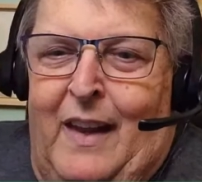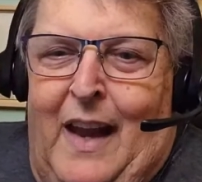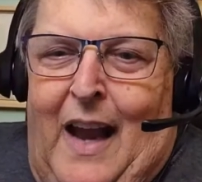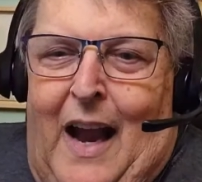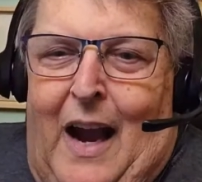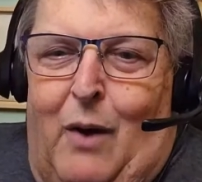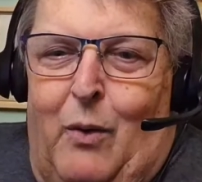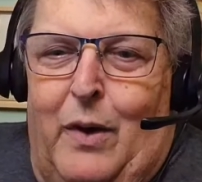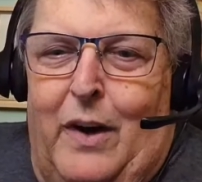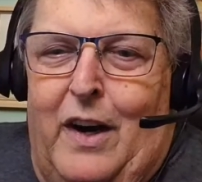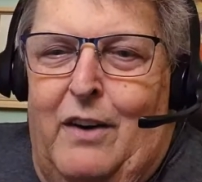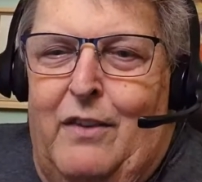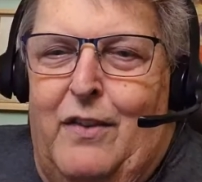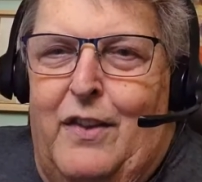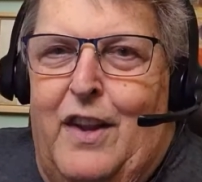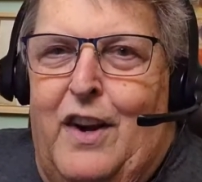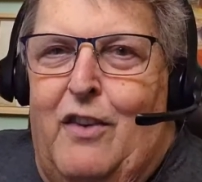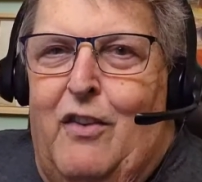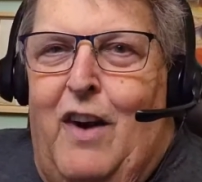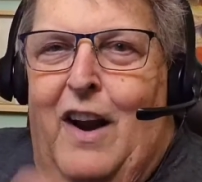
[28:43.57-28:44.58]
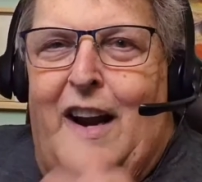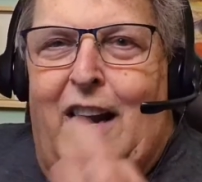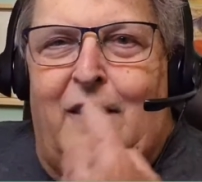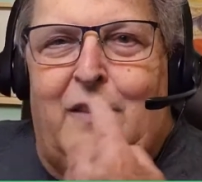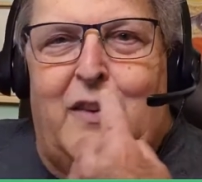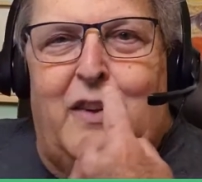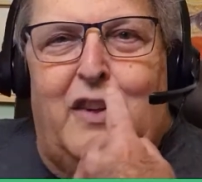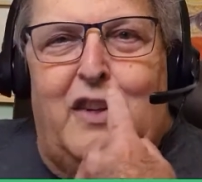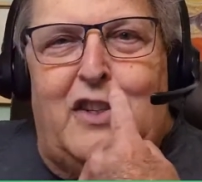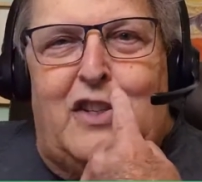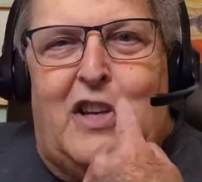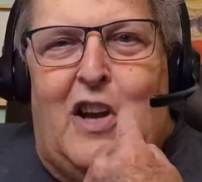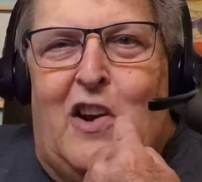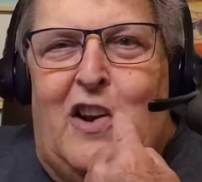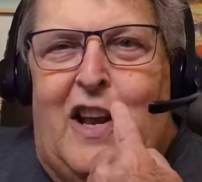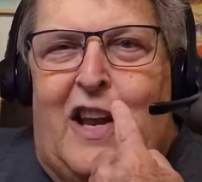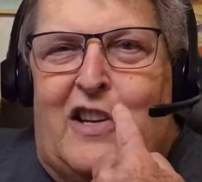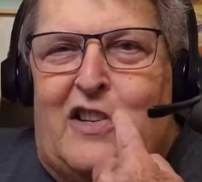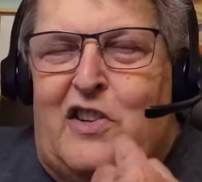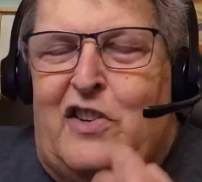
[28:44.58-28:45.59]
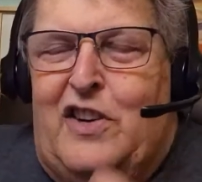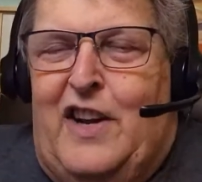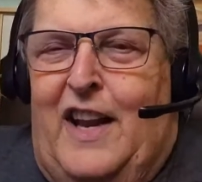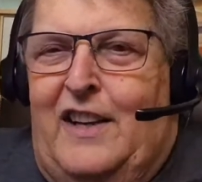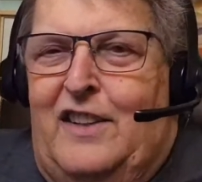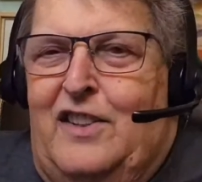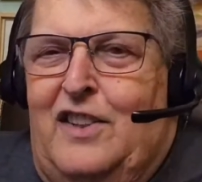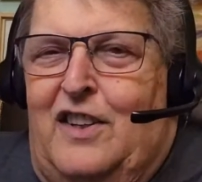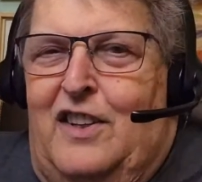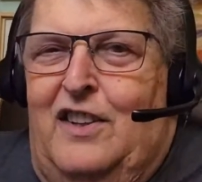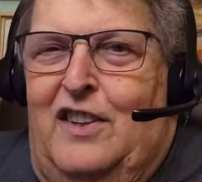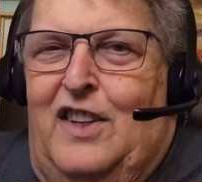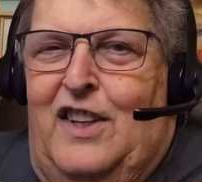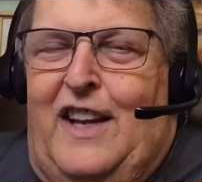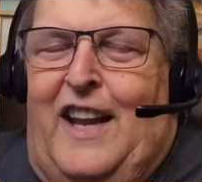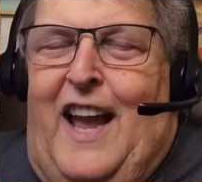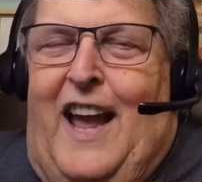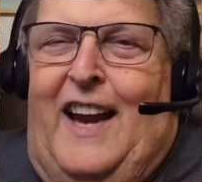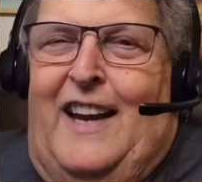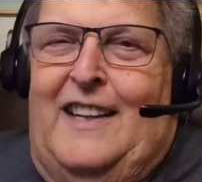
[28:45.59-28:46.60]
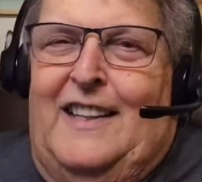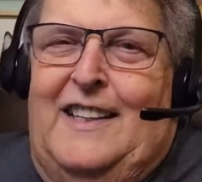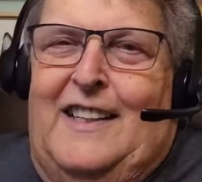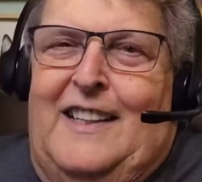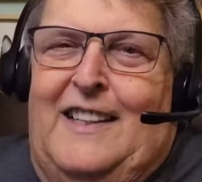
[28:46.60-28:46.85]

I went over there right after the show yesterday and took a look at it.